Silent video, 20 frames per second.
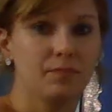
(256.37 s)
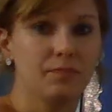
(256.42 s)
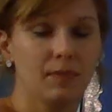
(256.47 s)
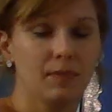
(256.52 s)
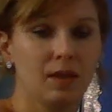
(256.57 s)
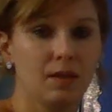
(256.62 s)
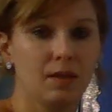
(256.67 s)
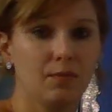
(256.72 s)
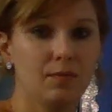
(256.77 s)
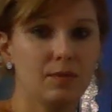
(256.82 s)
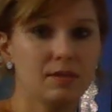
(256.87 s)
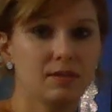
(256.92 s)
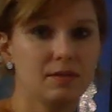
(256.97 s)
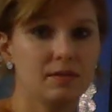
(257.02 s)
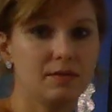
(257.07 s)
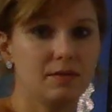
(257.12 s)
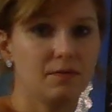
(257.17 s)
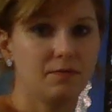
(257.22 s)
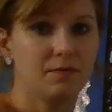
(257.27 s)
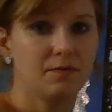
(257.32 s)
What's
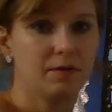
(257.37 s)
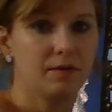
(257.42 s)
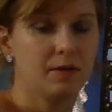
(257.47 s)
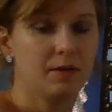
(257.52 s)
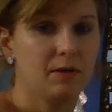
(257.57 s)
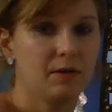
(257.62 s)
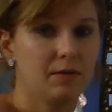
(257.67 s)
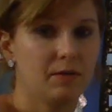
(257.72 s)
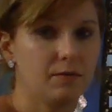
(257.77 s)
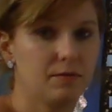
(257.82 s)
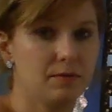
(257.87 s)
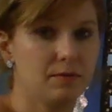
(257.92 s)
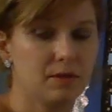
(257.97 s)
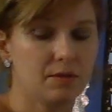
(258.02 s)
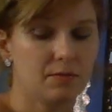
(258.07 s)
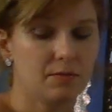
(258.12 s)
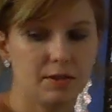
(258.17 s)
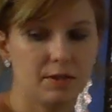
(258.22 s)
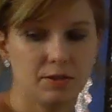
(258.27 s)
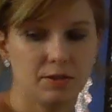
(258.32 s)
different about those
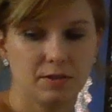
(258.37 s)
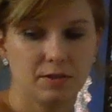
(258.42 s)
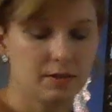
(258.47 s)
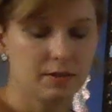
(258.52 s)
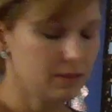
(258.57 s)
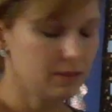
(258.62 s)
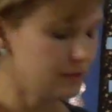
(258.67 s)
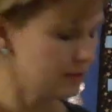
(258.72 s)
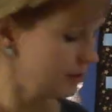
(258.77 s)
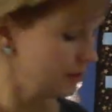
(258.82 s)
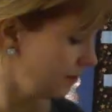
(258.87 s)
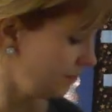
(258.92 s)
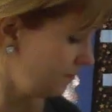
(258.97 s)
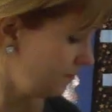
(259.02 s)
equations this time?